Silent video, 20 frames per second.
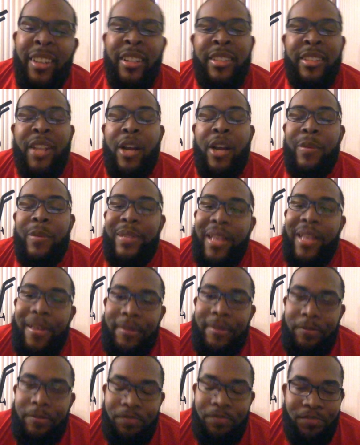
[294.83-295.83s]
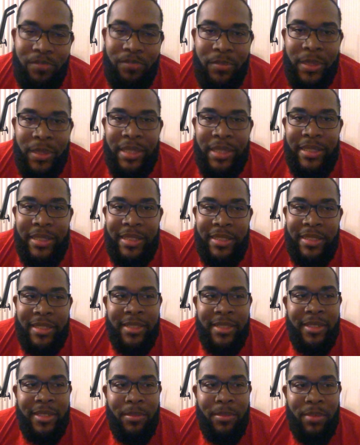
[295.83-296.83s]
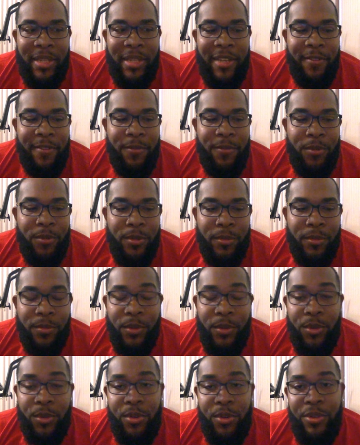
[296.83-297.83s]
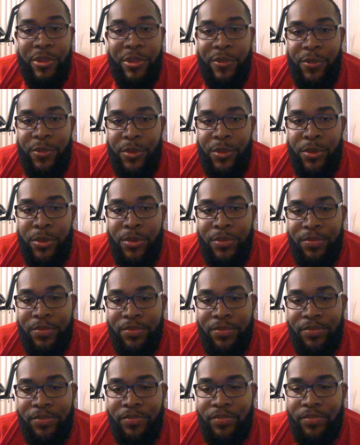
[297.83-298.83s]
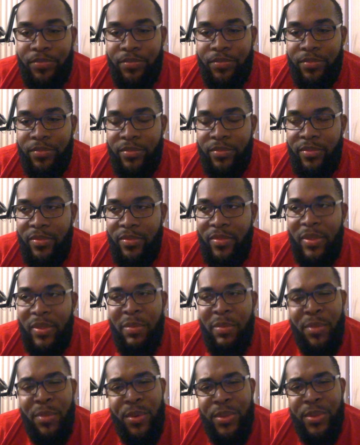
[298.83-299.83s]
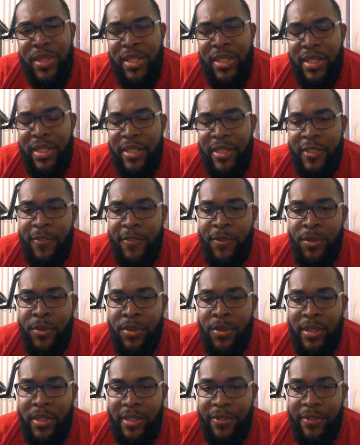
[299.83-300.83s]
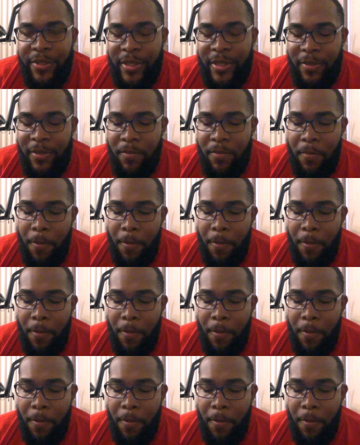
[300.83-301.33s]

Sorry about that. But it's a platform for ordering food more than it is food delivery.